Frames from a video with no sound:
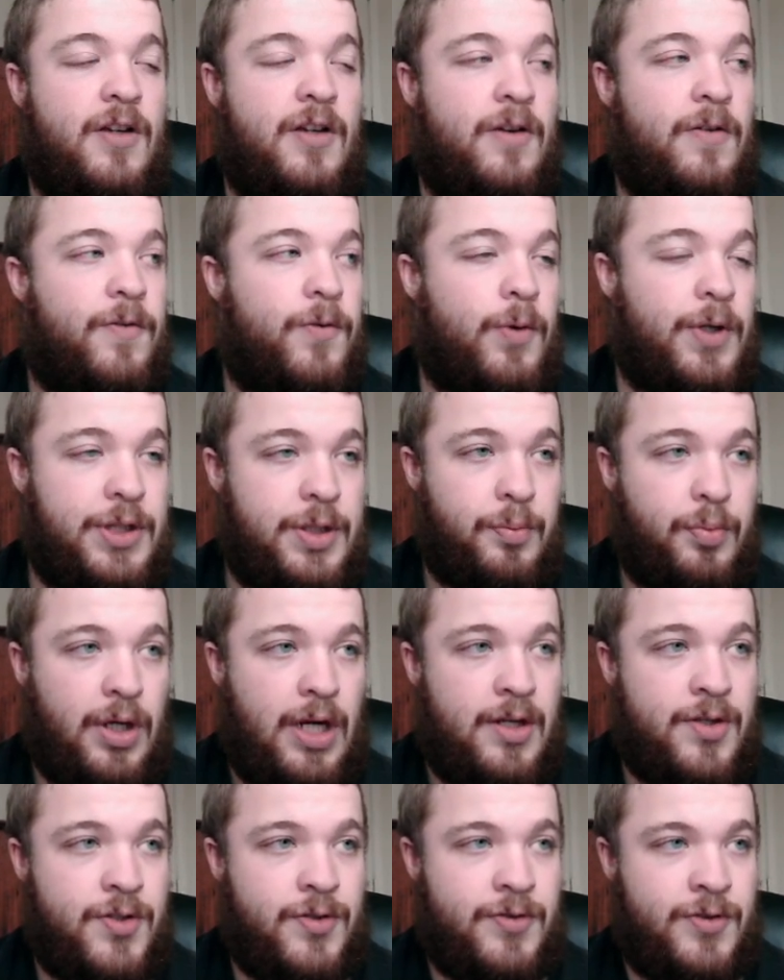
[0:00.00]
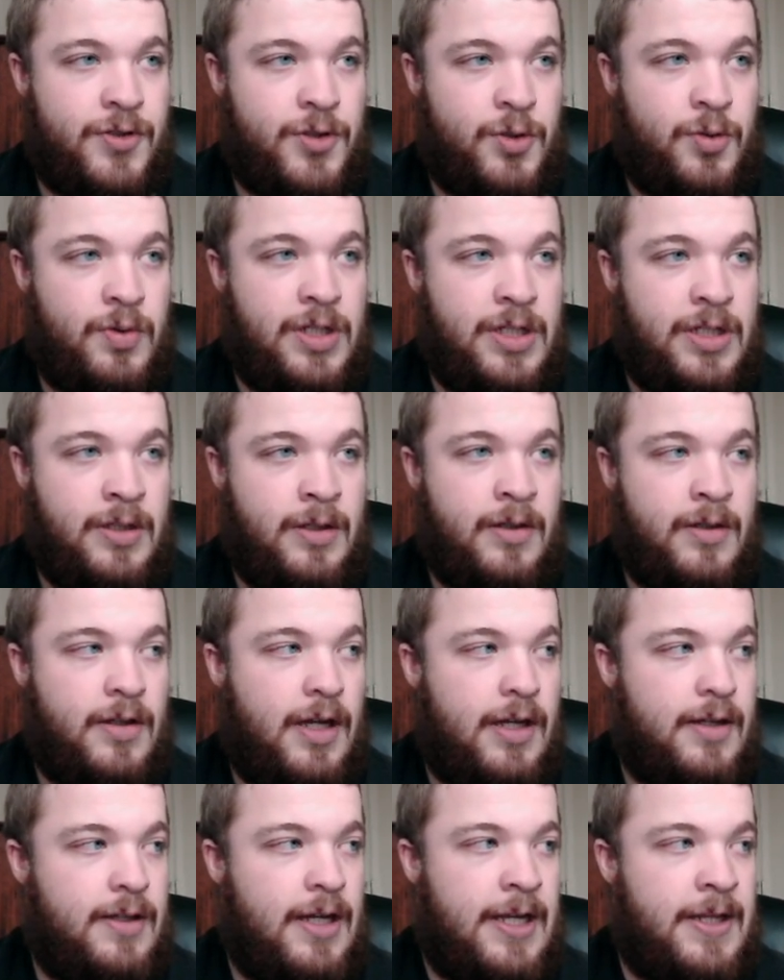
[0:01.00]
For what the Browns are doing,
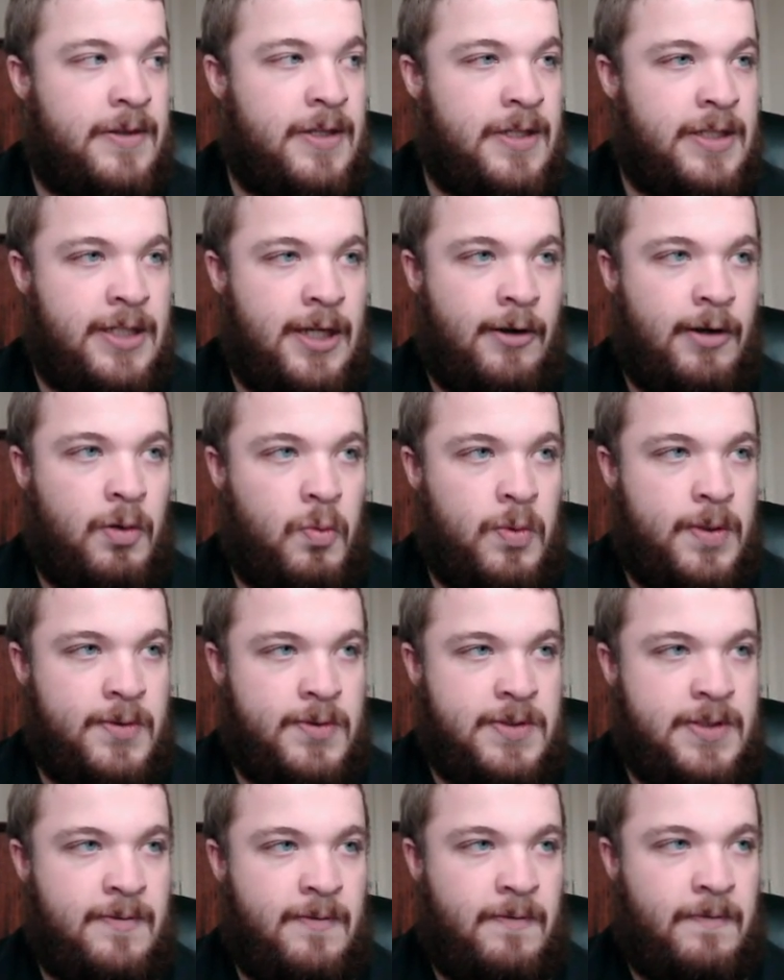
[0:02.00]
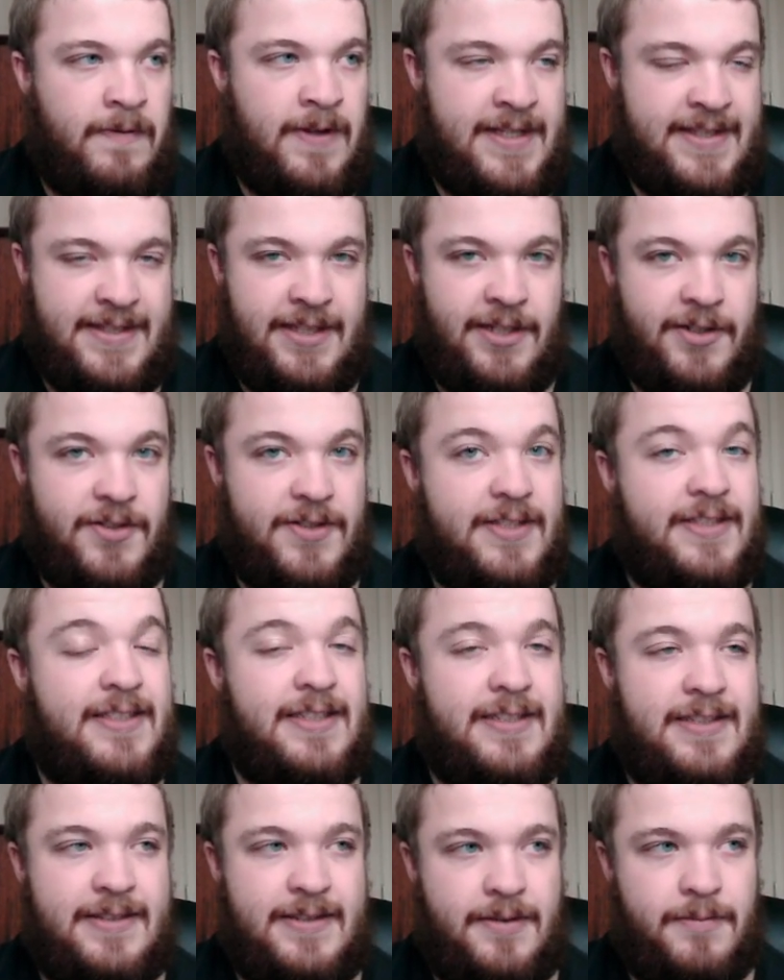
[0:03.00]
I think Garrett Wilson fits their
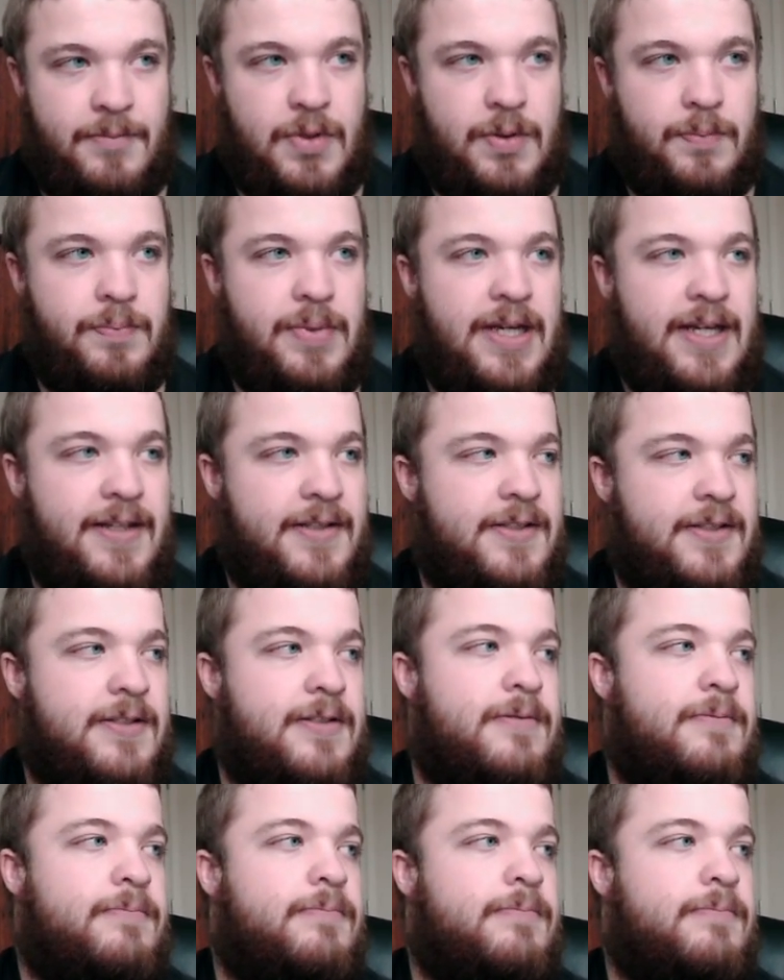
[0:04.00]
system the best.